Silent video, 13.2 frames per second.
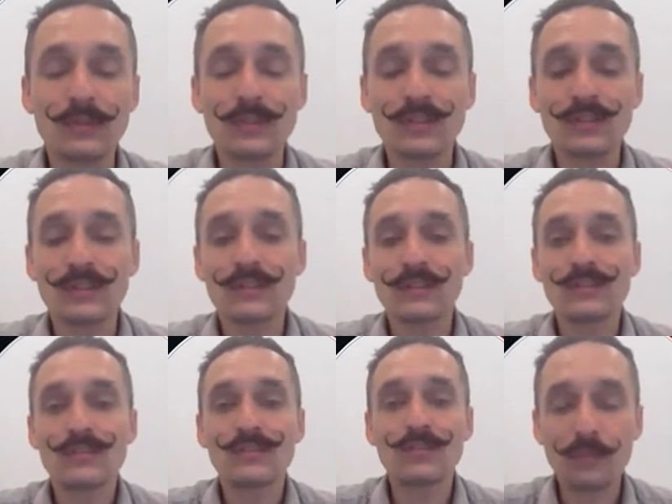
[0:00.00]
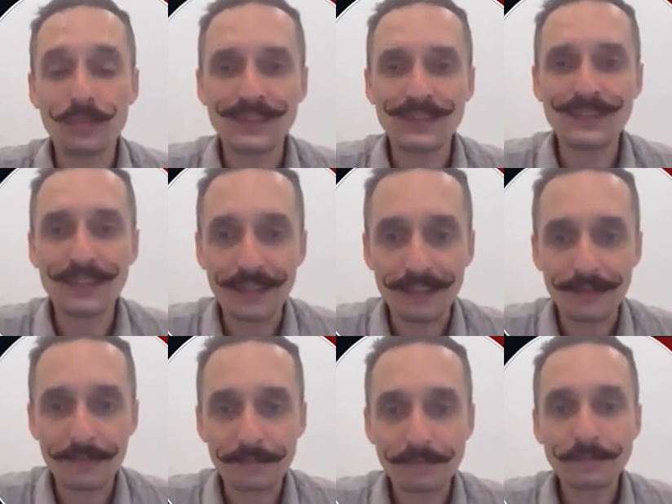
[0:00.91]
which is super
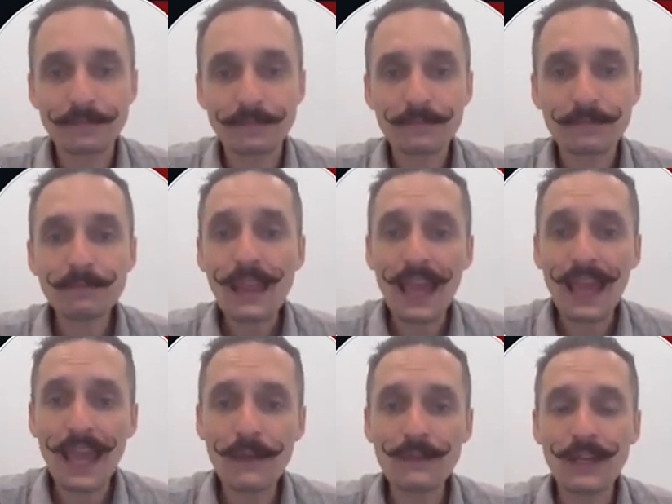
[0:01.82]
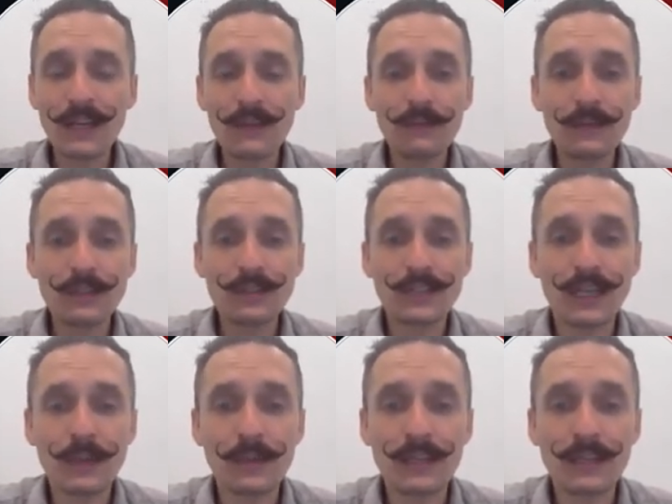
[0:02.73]
slick. after I have finished
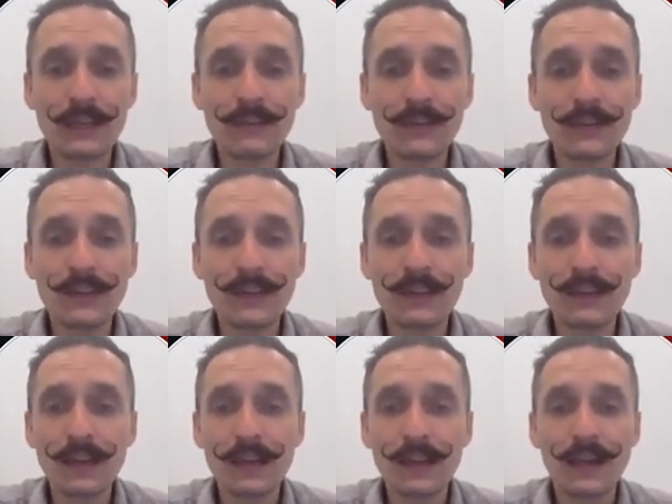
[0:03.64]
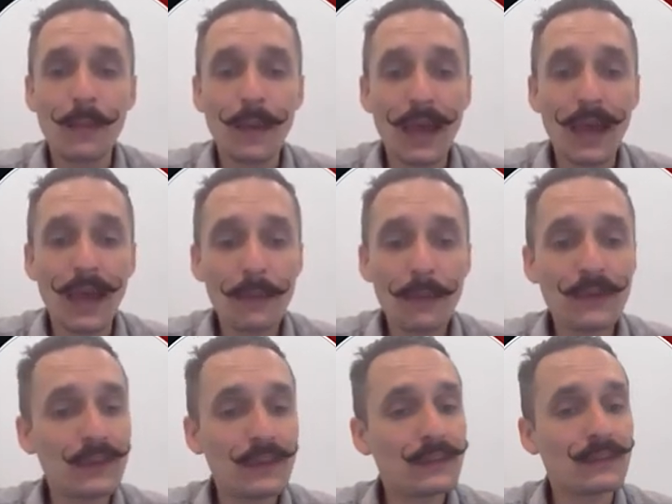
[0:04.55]
typing in everything, I'm happy with
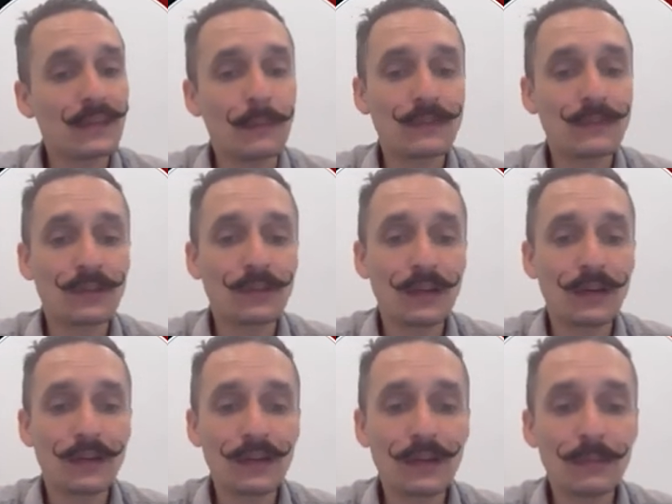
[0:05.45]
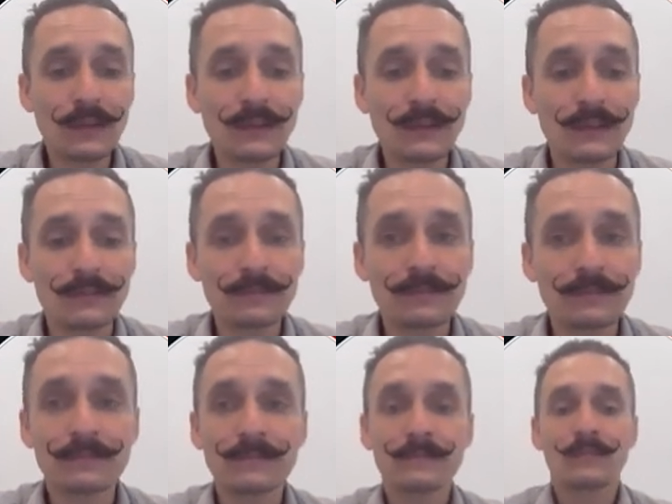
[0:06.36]
this. I'm just going to go down here and buzz it,
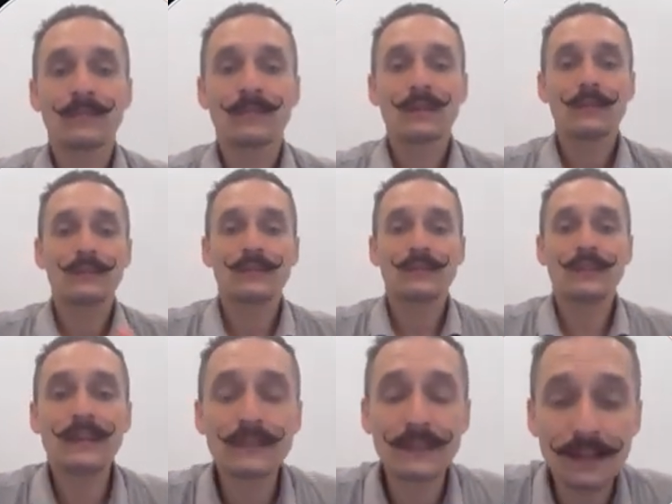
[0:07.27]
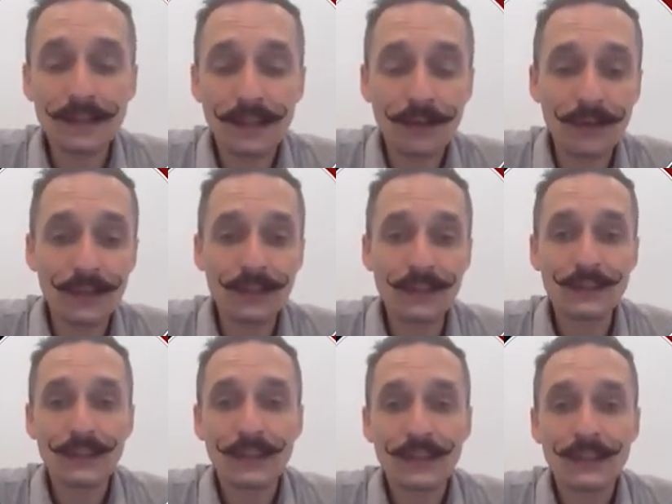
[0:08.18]
which is nice. And now it
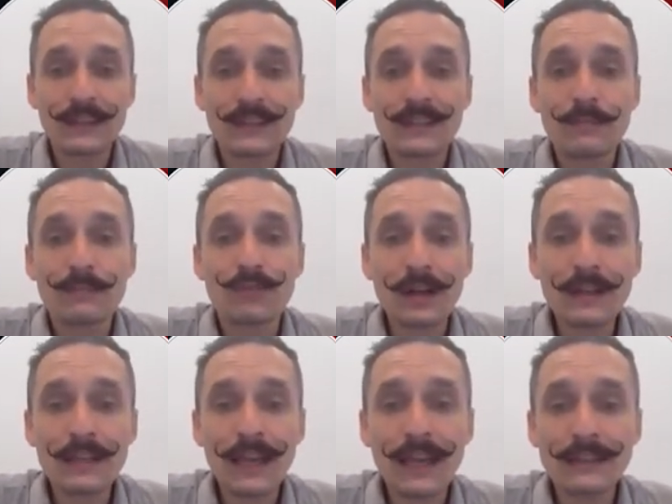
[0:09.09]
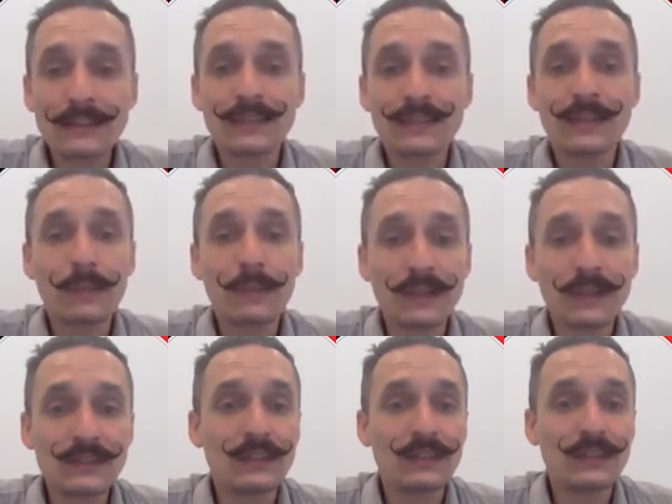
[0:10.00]
is broadcasting the
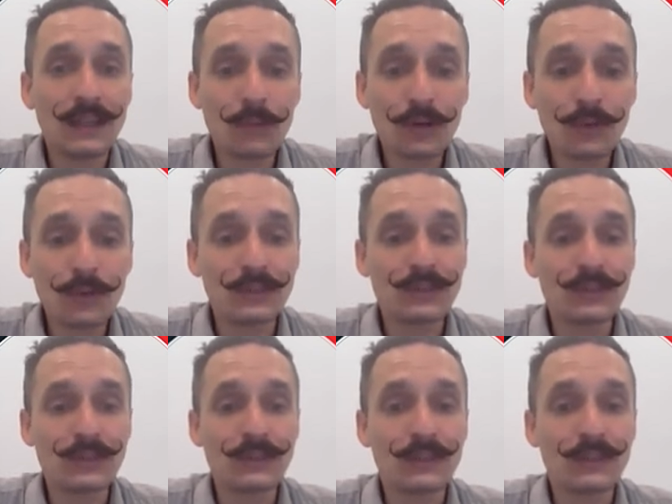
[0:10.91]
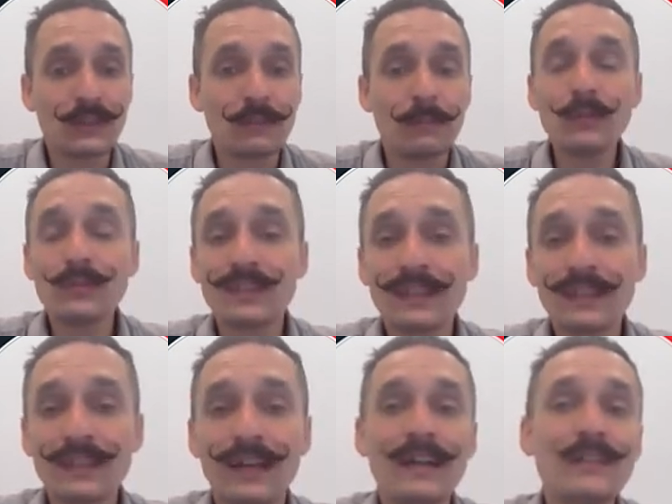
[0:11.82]
buzz to the network, which is posting
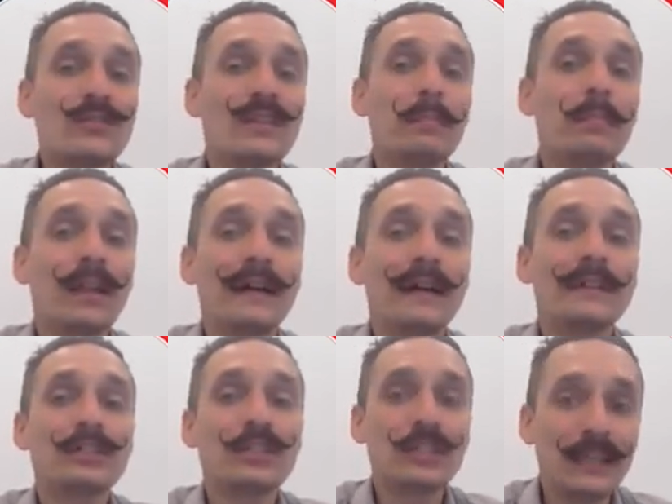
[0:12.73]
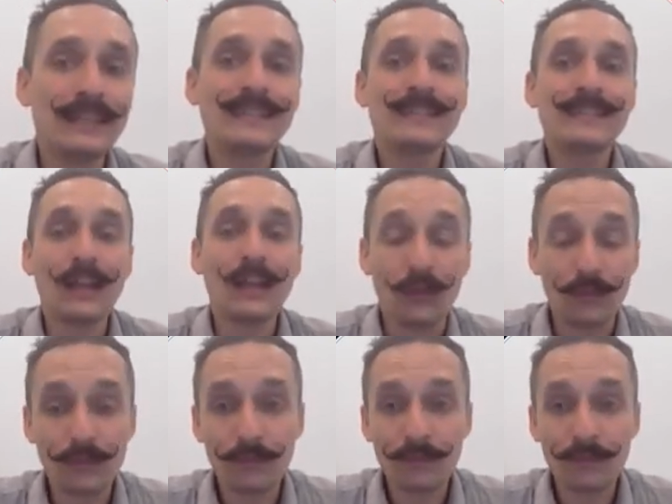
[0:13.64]
it onto the blockchain itself,